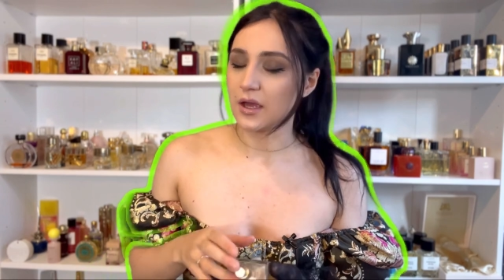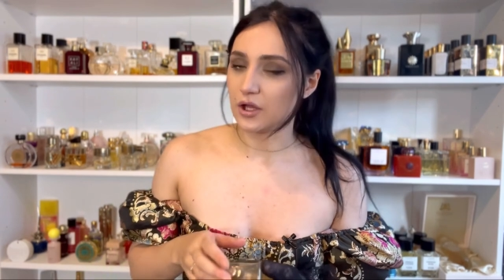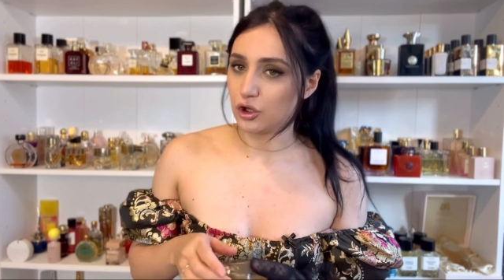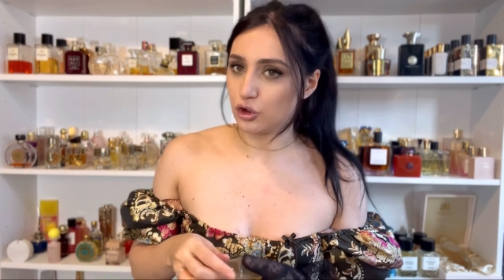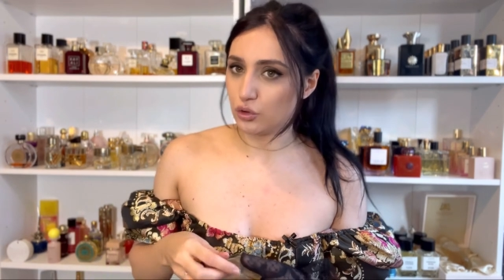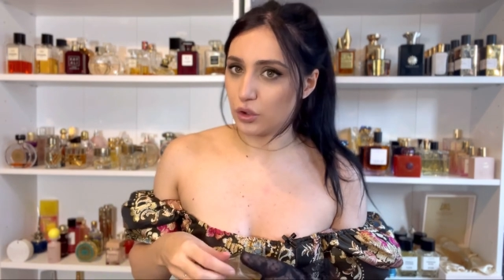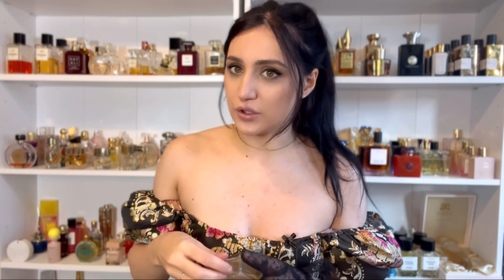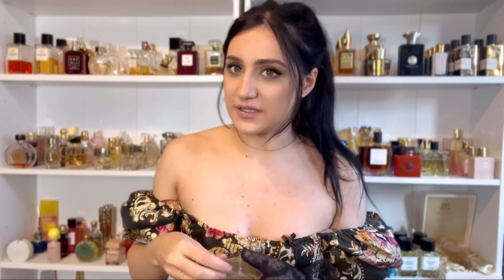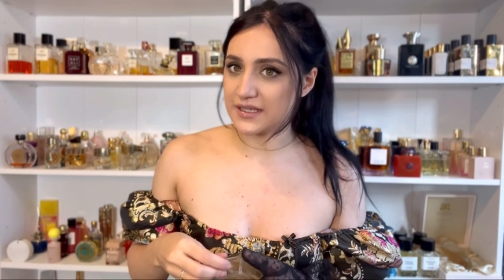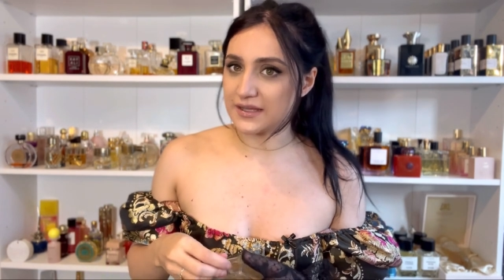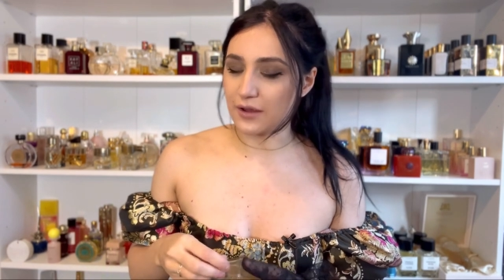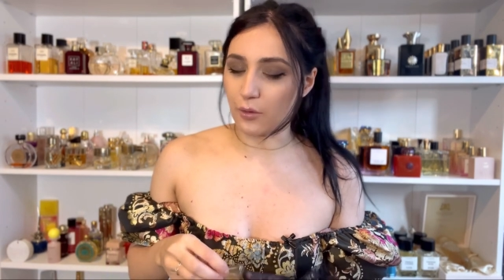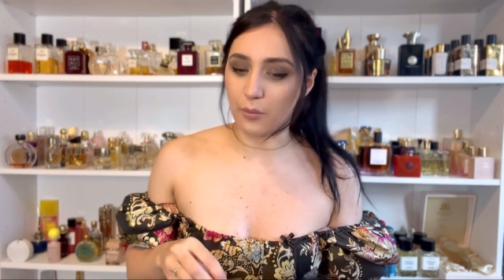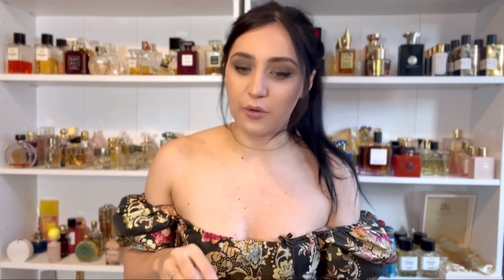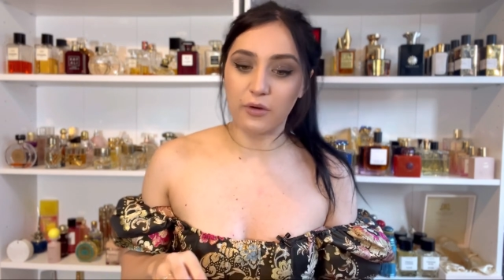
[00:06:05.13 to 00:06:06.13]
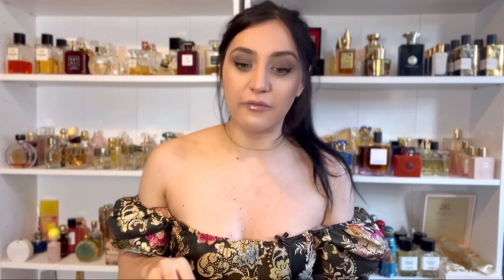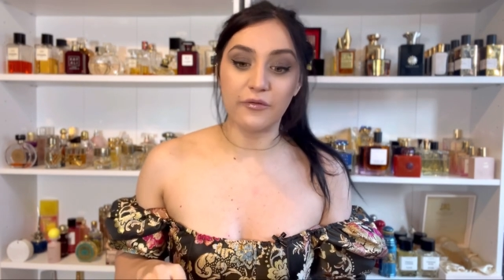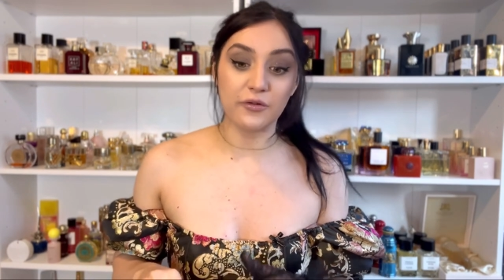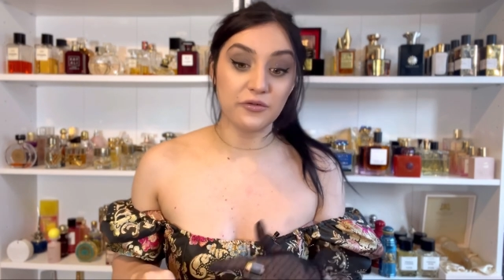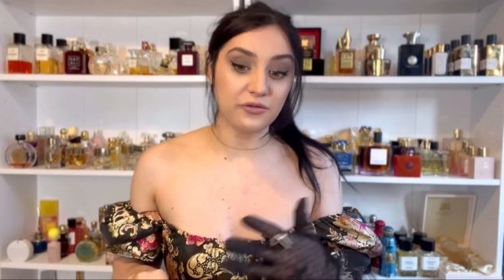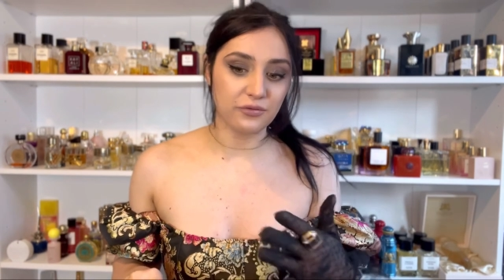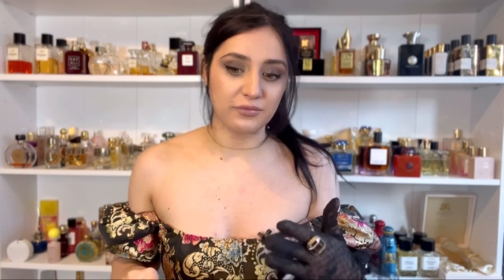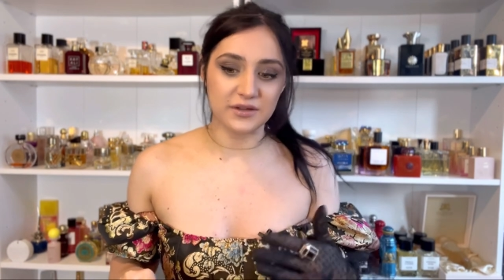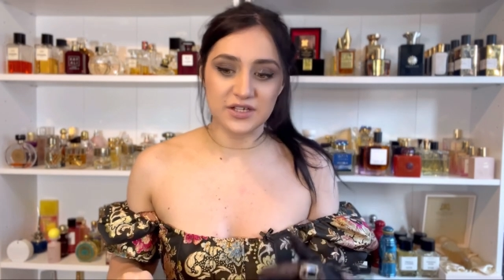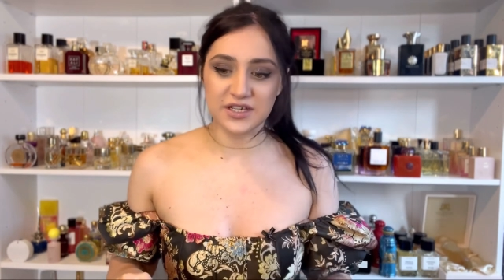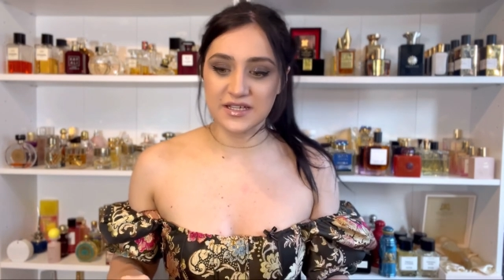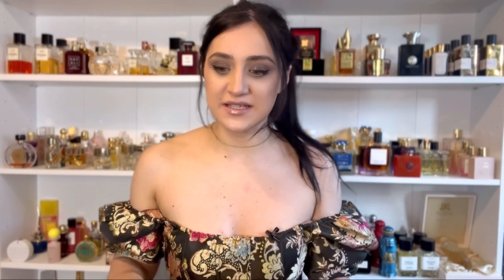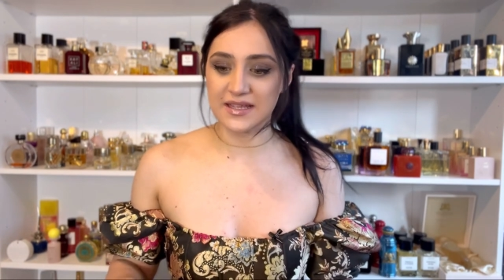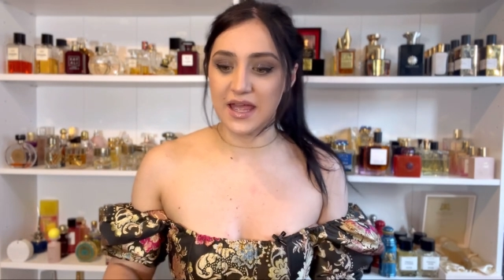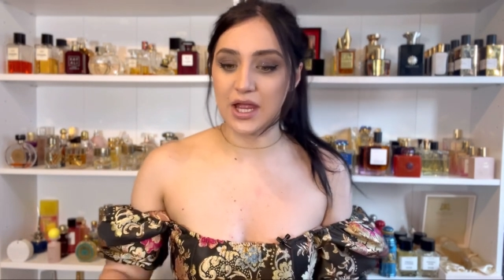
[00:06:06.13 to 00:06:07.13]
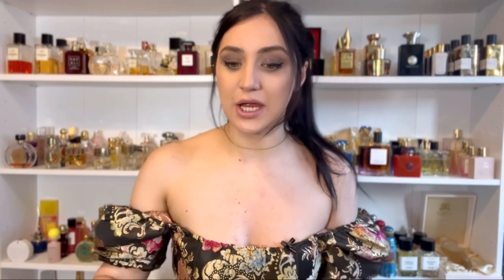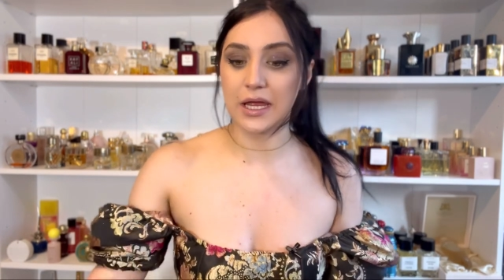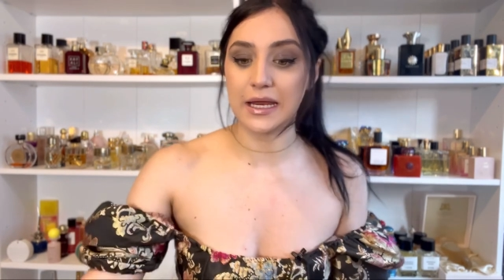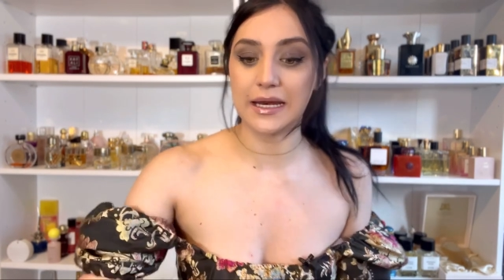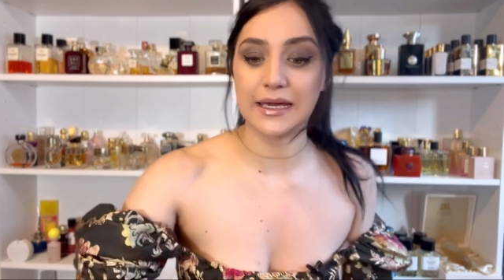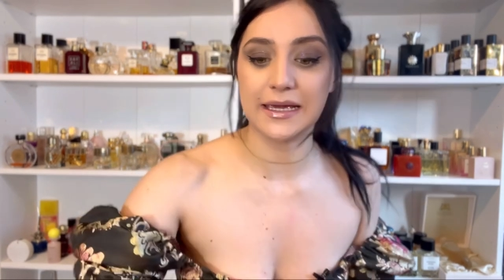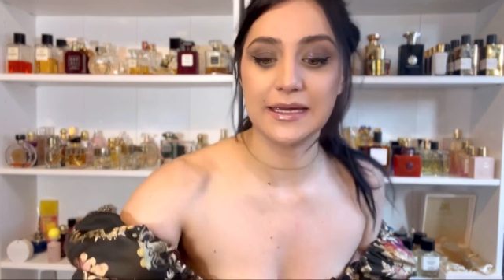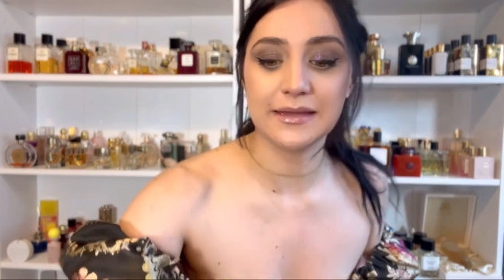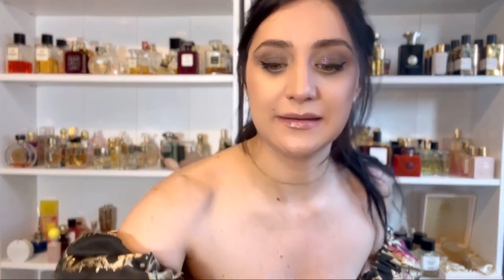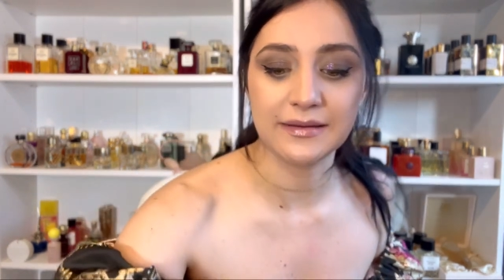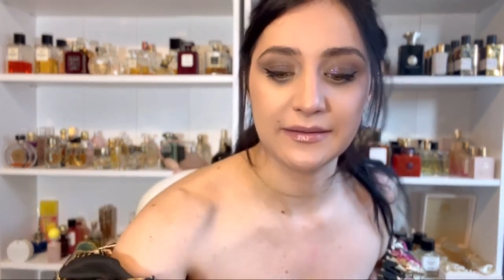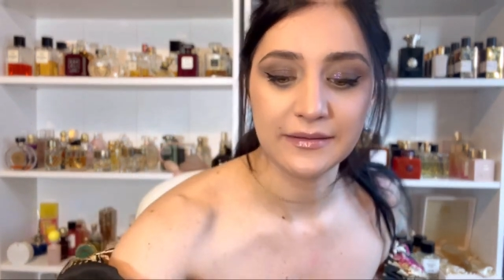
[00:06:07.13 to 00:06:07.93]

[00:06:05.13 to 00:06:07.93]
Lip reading: to L'Occitane en Provence, which is great.